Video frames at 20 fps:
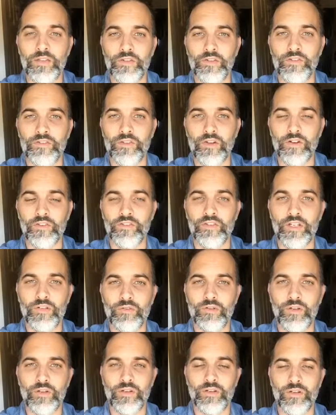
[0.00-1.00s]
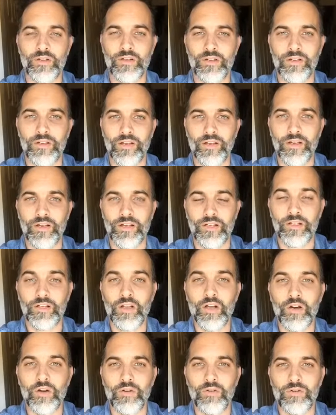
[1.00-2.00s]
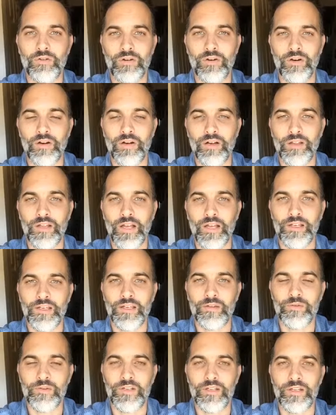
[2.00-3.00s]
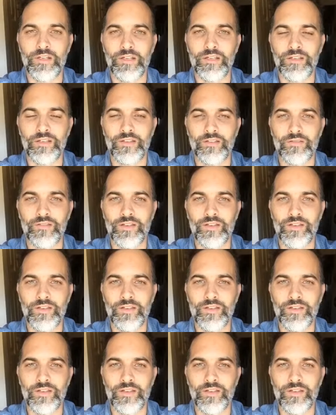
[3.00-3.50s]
There's our secret GLOW online community.